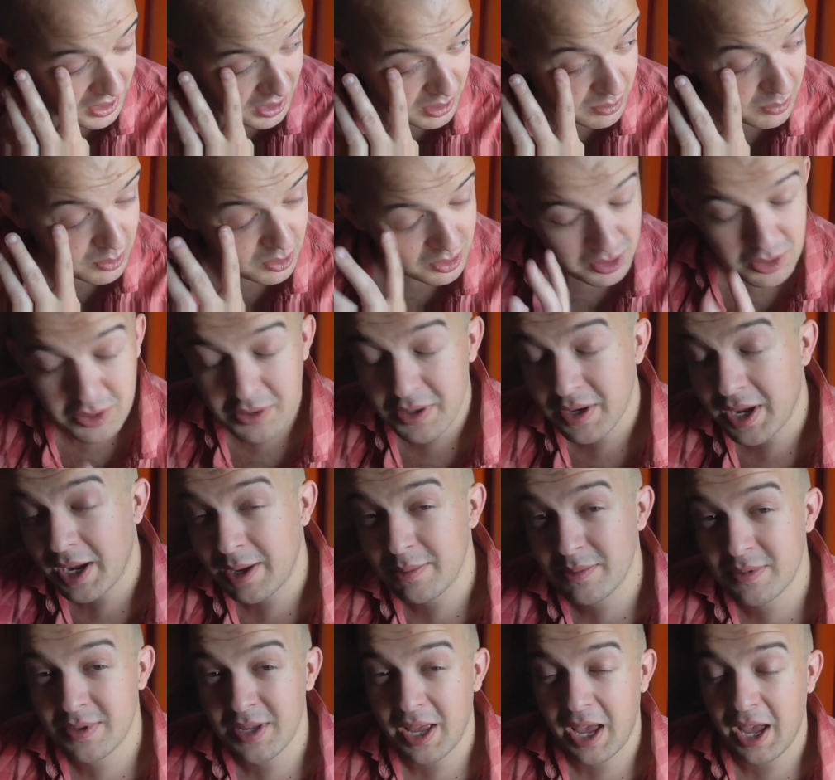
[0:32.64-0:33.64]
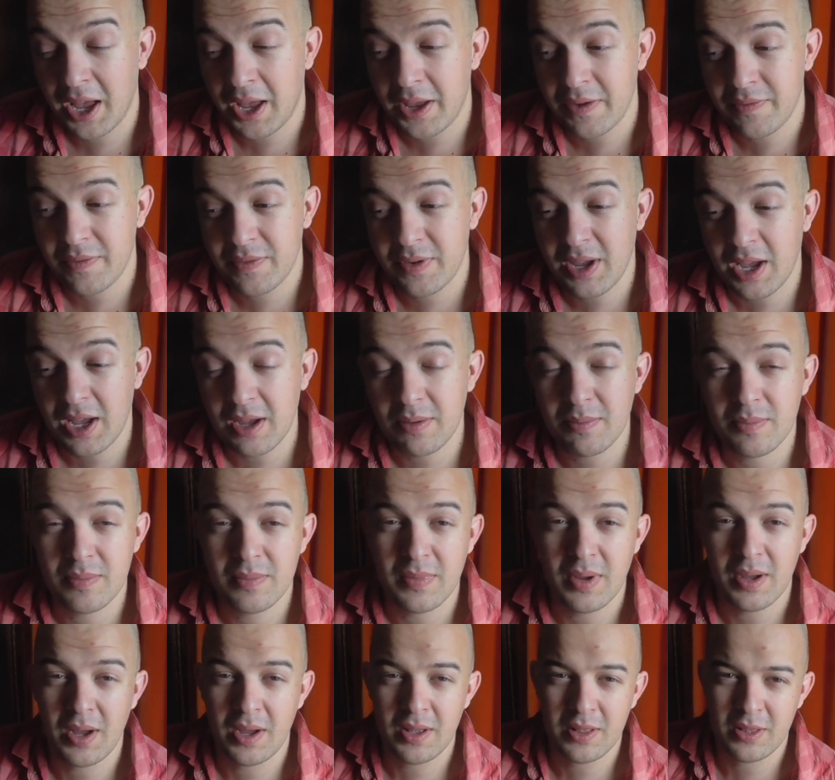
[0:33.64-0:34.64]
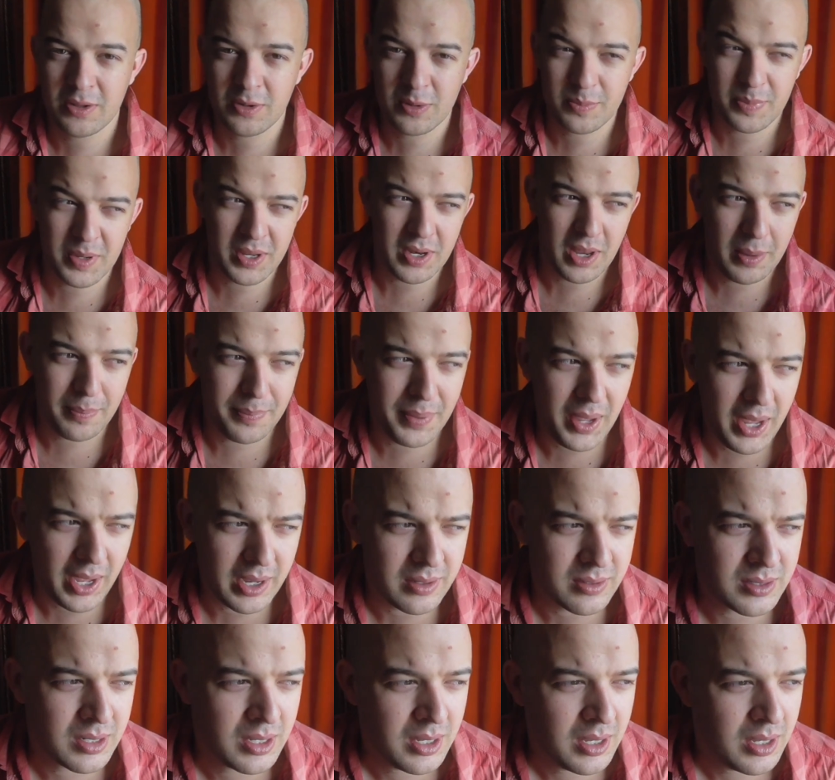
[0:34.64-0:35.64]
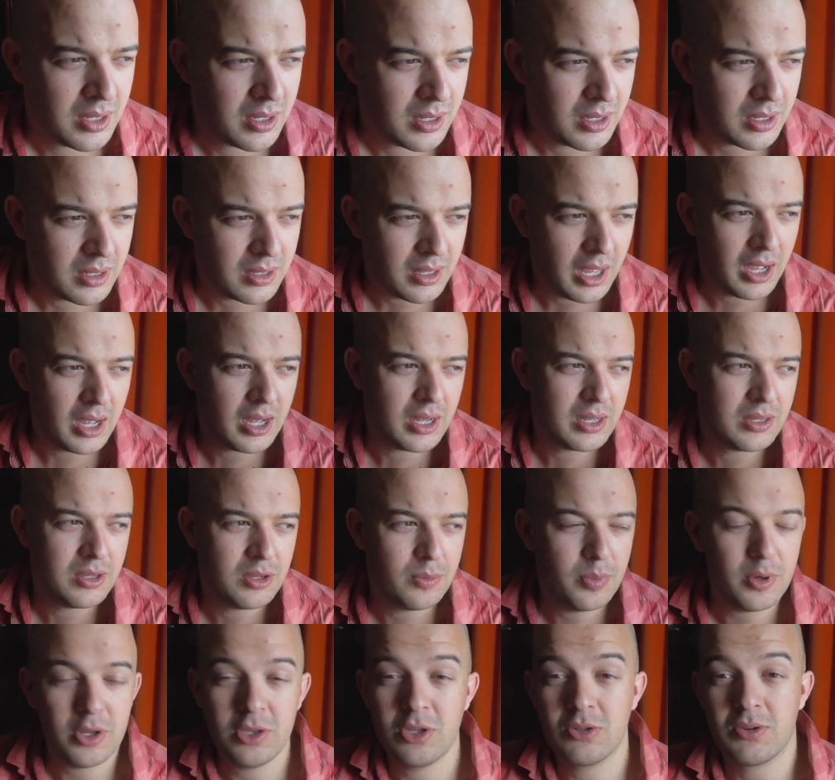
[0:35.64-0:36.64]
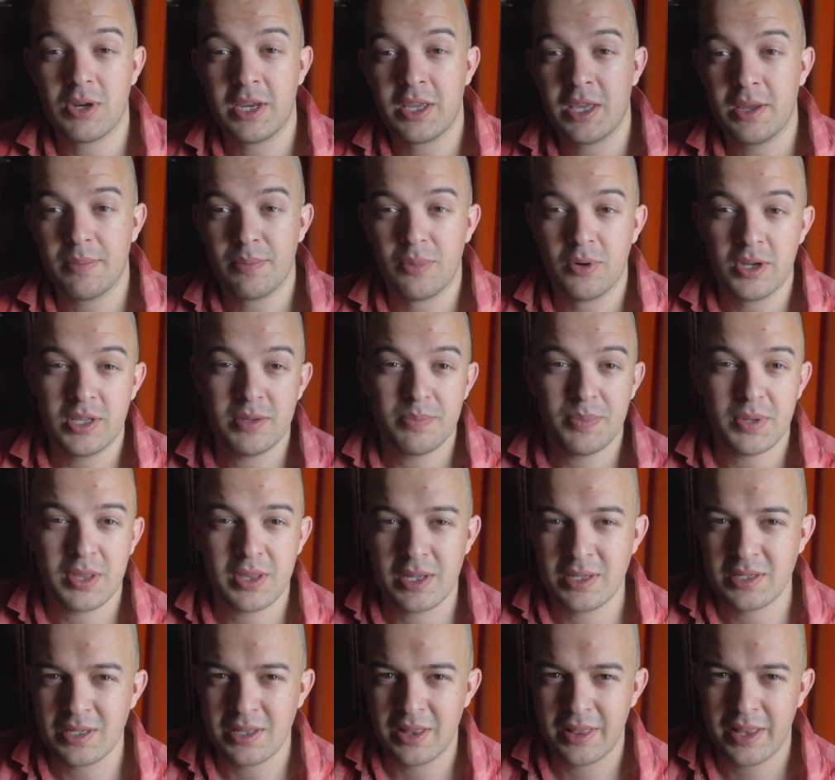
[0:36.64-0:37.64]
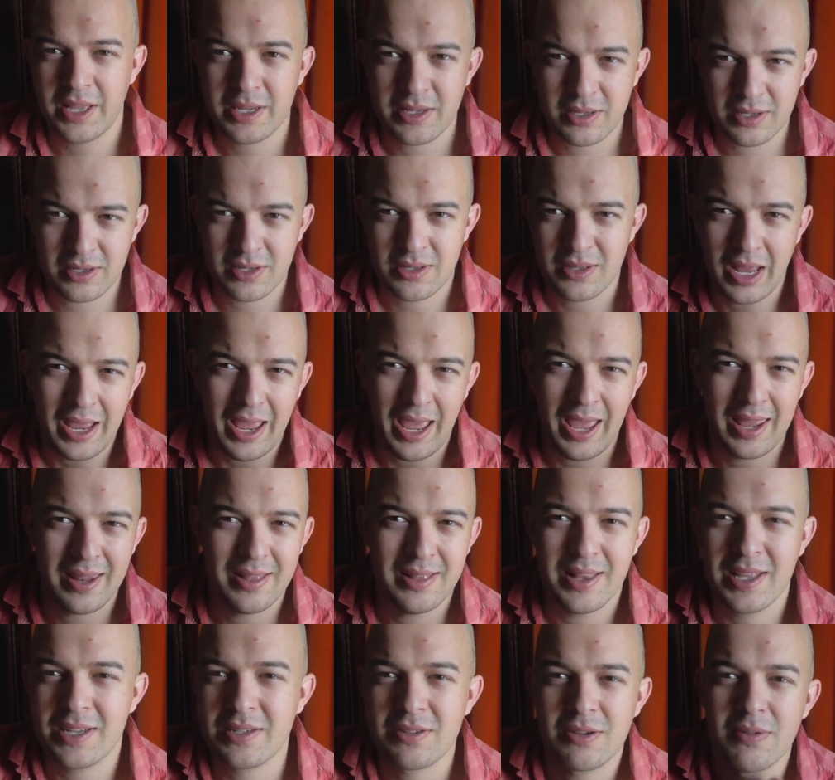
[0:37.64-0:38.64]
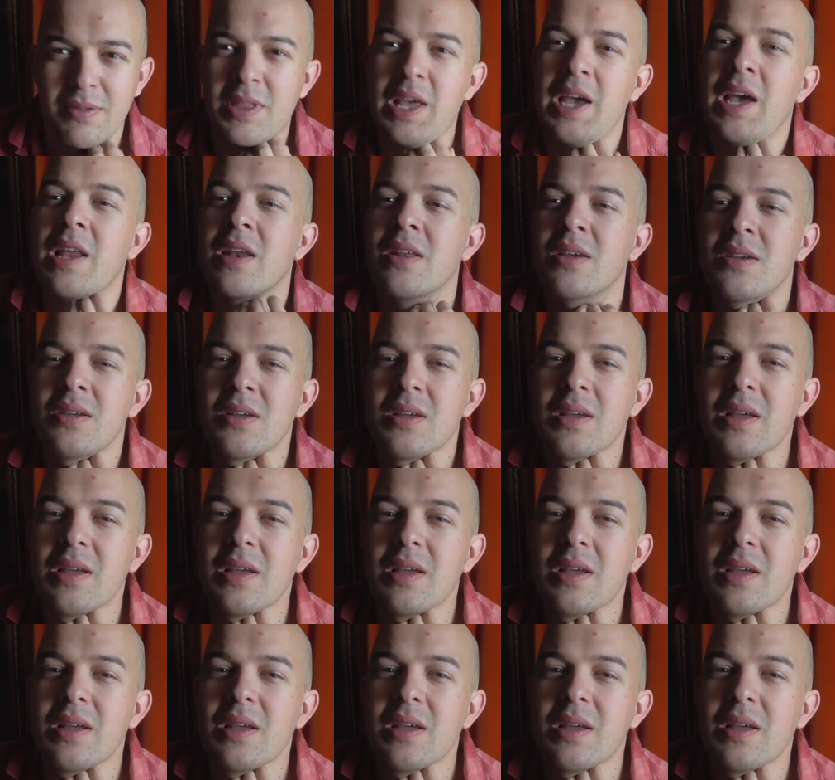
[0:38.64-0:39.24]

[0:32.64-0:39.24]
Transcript: That's what Eurogames have come a little bit about. You're both trying to get points, but there's less and less of that.